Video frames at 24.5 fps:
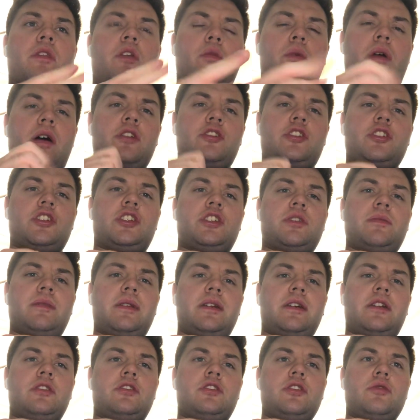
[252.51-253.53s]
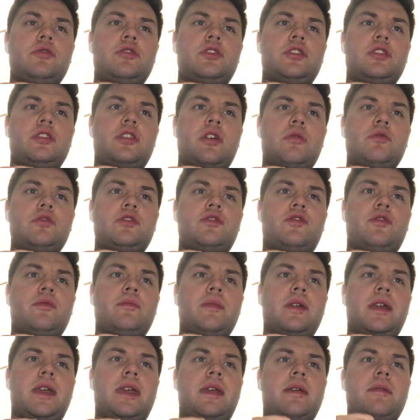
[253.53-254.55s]
Well, just some little do's and don'ts
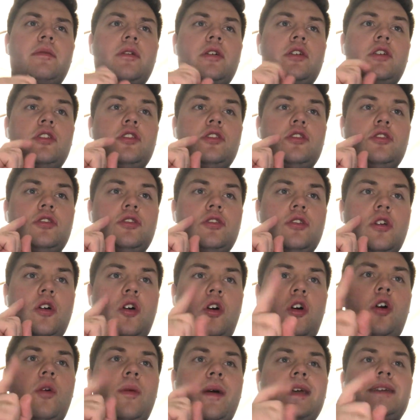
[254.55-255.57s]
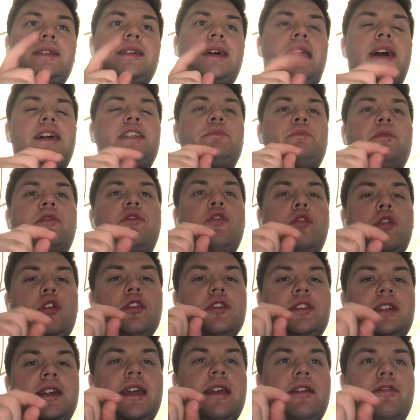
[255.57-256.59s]
from me. Always ask before
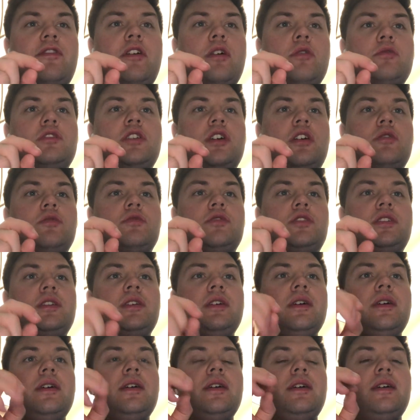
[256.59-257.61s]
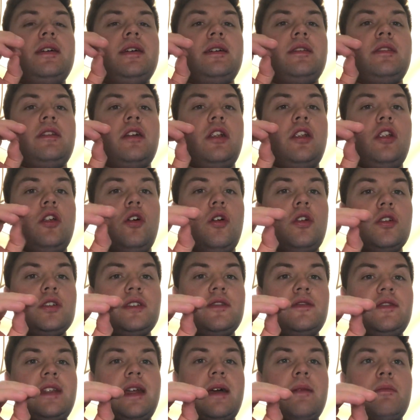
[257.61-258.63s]
you take photos. The laws
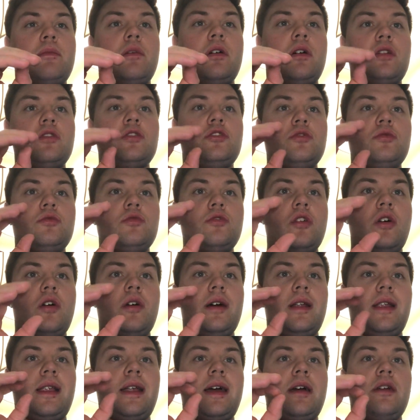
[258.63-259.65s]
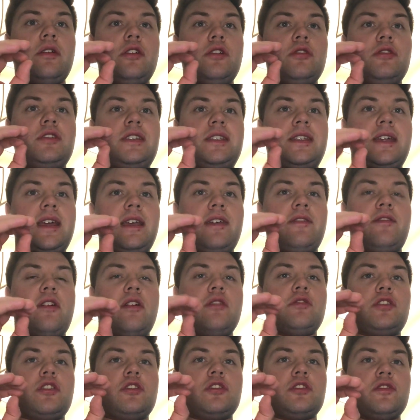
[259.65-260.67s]
of Denmark do not allow you to take
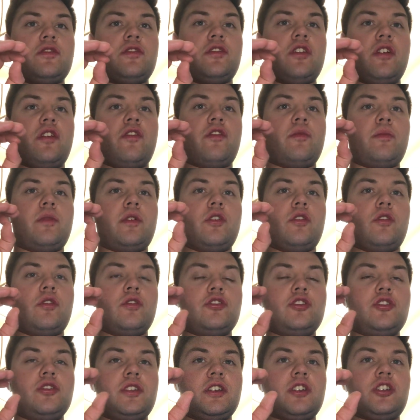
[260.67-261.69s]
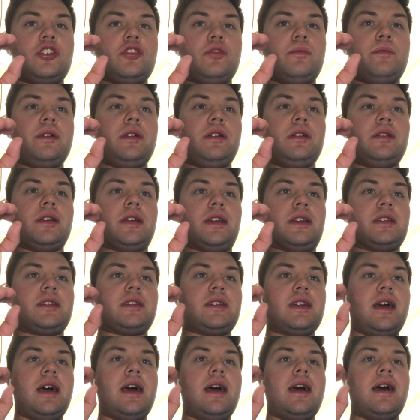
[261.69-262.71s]
photos of government or judicial
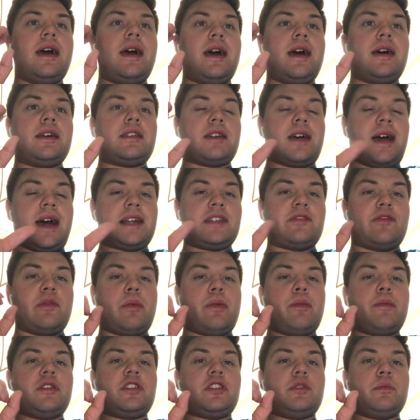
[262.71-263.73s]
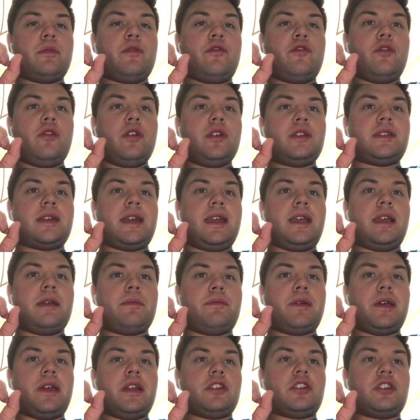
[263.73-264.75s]
buildings. So ask for permission before you take a
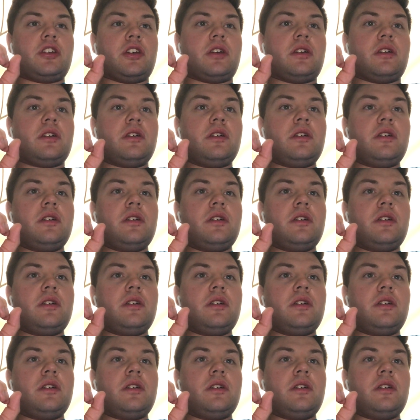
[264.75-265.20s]
picture.